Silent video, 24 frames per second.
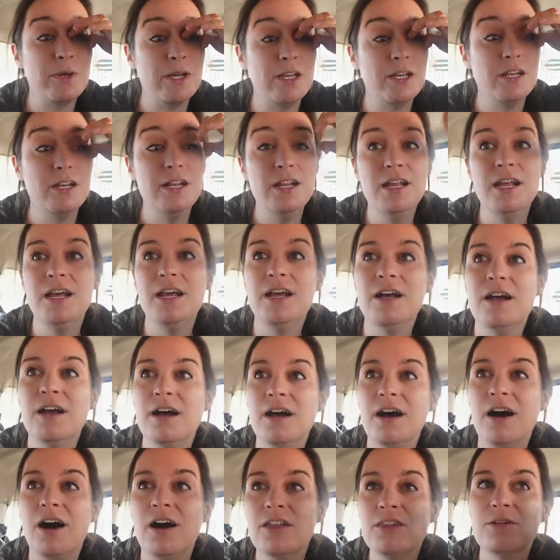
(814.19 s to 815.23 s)
but
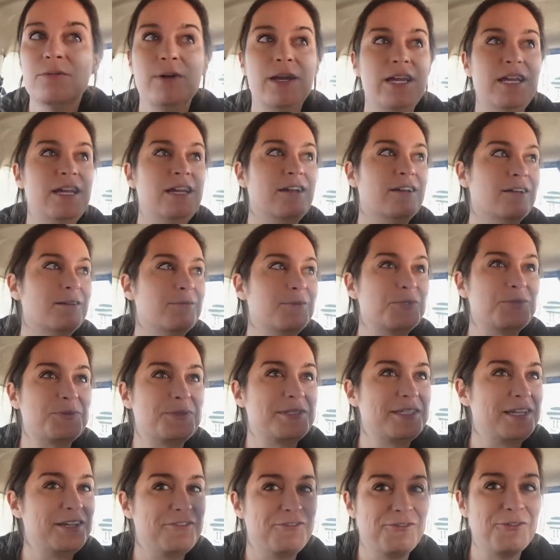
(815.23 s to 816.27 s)
on the way here, which
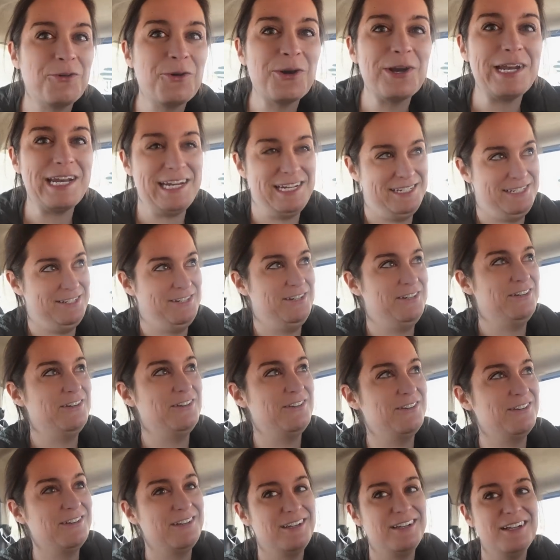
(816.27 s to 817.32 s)
was like four days
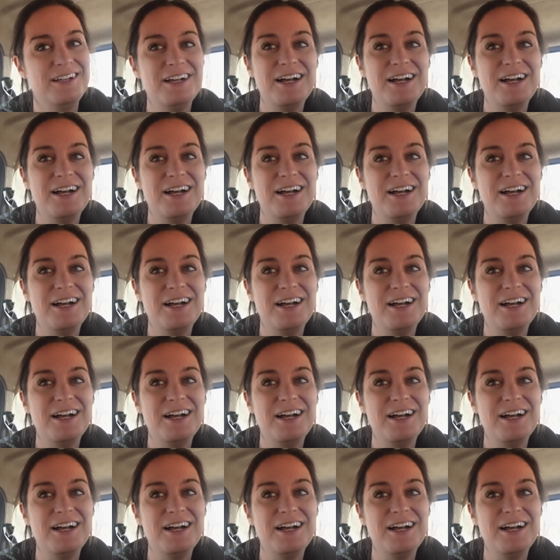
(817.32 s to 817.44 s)
ago,